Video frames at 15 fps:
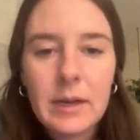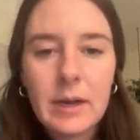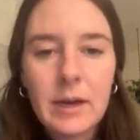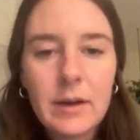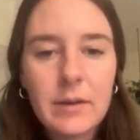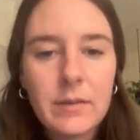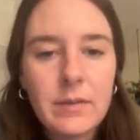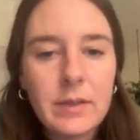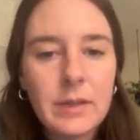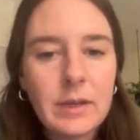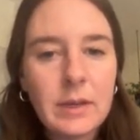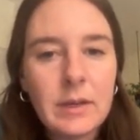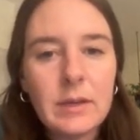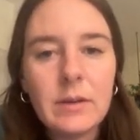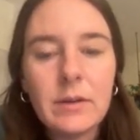of
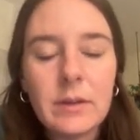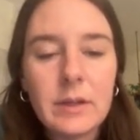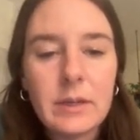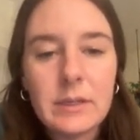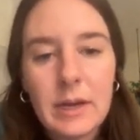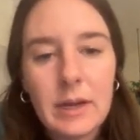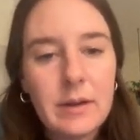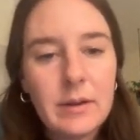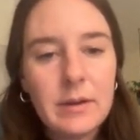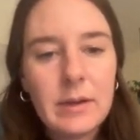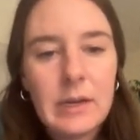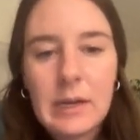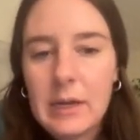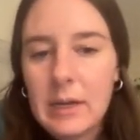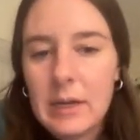the nucleotide.
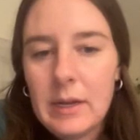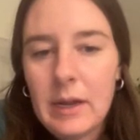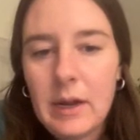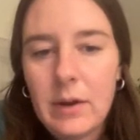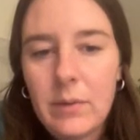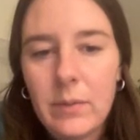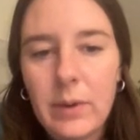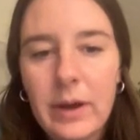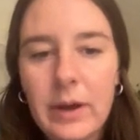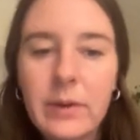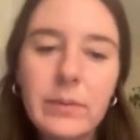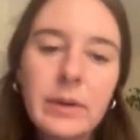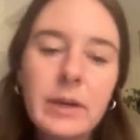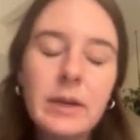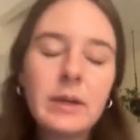Now, why don't
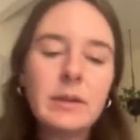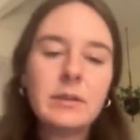we